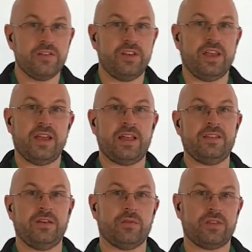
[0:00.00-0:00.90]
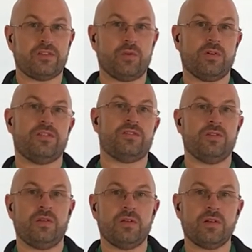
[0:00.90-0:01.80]
so you get an idea of what this course is
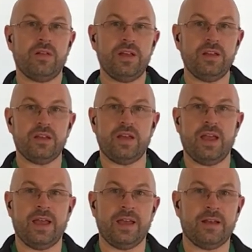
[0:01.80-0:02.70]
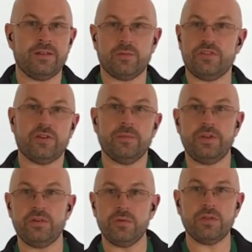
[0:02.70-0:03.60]
going to look like and what you're going
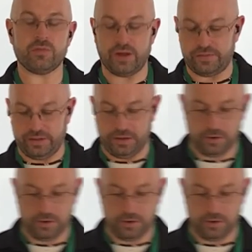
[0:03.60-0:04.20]
to be doing throughout the